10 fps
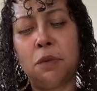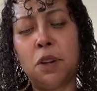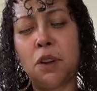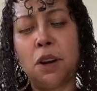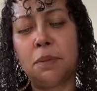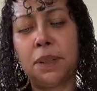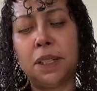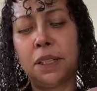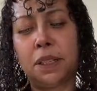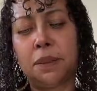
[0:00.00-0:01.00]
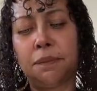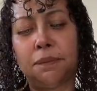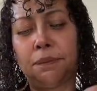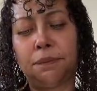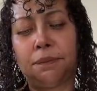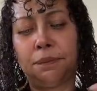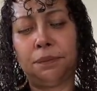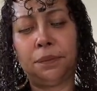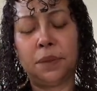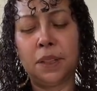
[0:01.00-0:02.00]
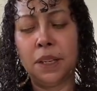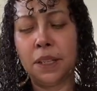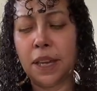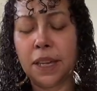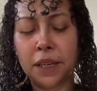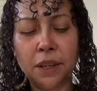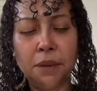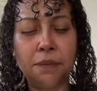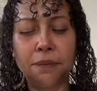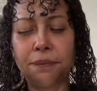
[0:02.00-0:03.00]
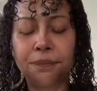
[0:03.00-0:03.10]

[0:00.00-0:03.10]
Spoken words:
One card, please. Thank you.